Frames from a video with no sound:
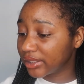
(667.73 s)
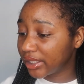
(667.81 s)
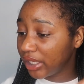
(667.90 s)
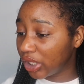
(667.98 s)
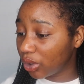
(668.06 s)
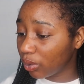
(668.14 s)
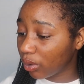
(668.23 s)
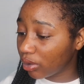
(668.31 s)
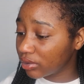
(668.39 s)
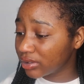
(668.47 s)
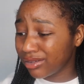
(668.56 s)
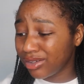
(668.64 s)
key
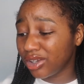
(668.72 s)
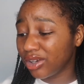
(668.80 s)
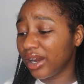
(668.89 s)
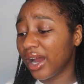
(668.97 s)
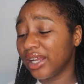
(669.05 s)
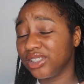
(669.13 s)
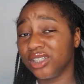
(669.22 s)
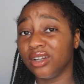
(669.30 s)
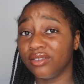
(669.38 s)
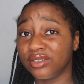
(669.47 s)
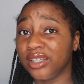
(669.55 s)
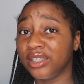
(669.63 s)
quotes, and yeah, I actually
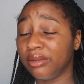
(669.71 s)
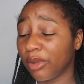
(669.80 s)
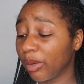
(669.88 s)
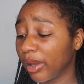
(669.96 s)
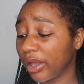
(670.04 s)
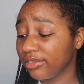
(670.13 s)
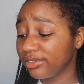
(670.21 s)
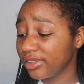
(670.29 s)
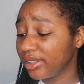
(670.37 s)
loved Lady Macbeth.